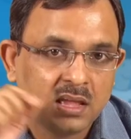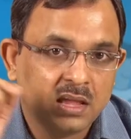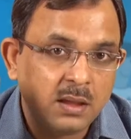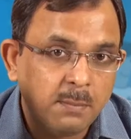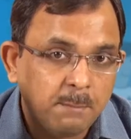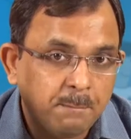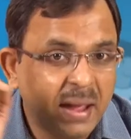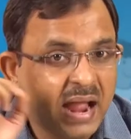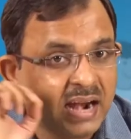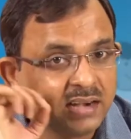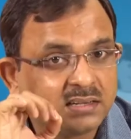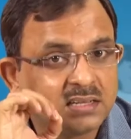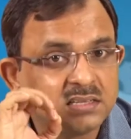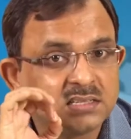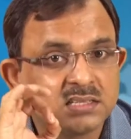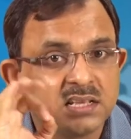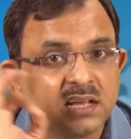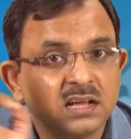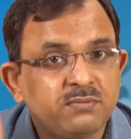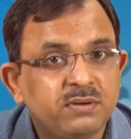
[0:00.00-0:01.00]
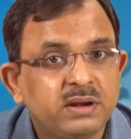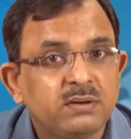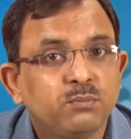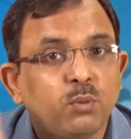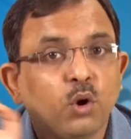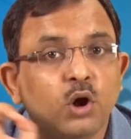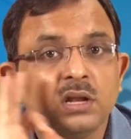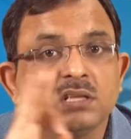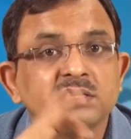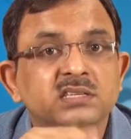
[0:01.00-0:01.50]
Impact is there when
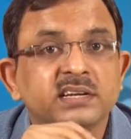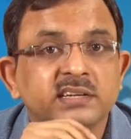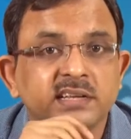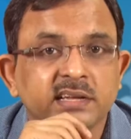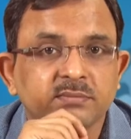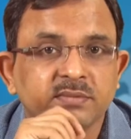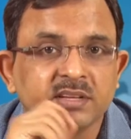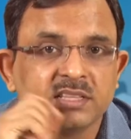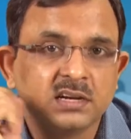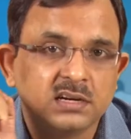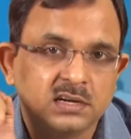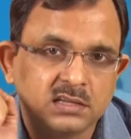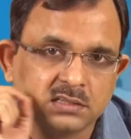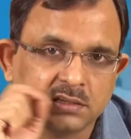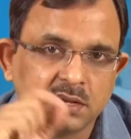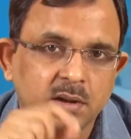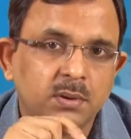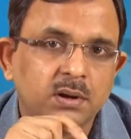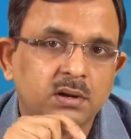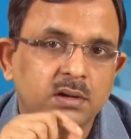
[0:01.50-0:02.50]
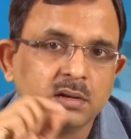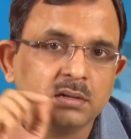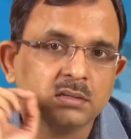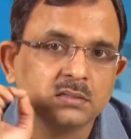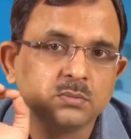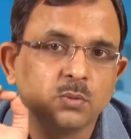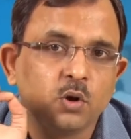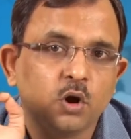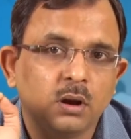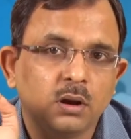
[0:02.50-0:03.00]
ball is hitting, whether it is table
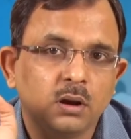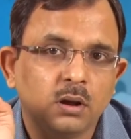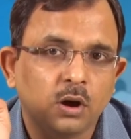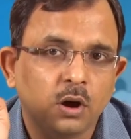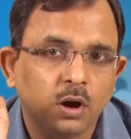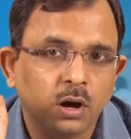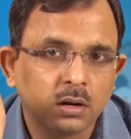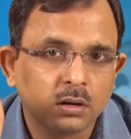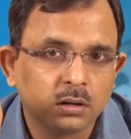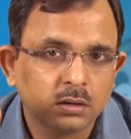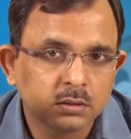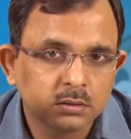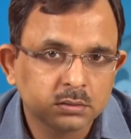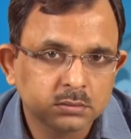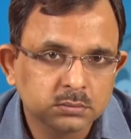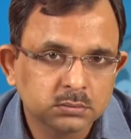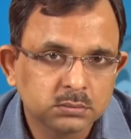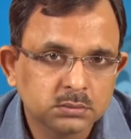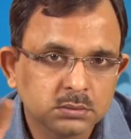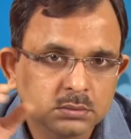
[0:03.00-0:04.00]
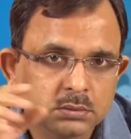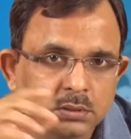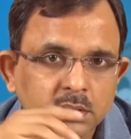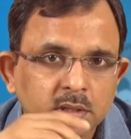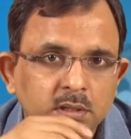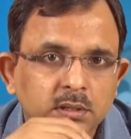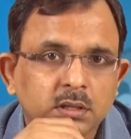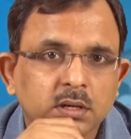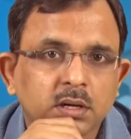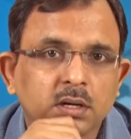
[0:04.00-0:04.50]
tennis ball or
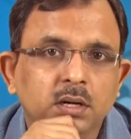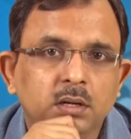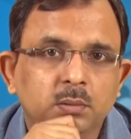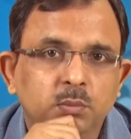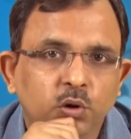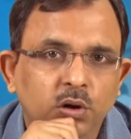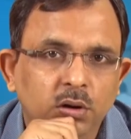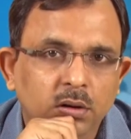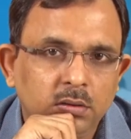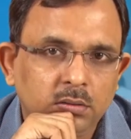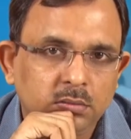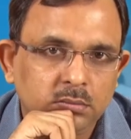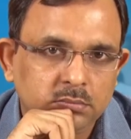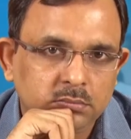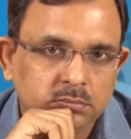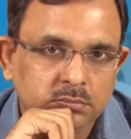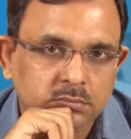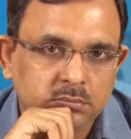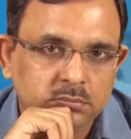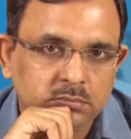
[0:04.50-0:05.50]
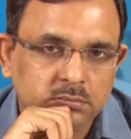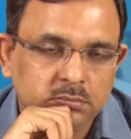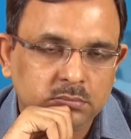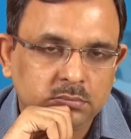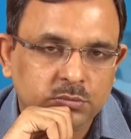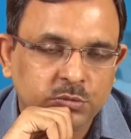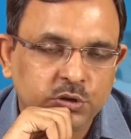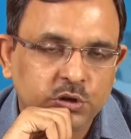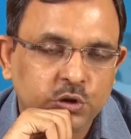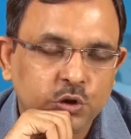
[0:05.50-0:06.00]
cricket ball.
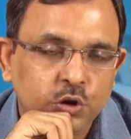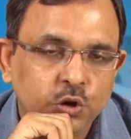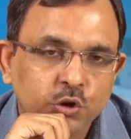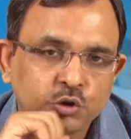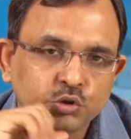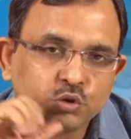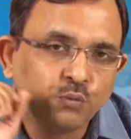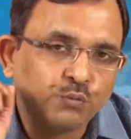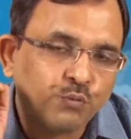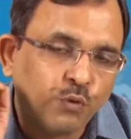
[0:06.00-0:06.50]
So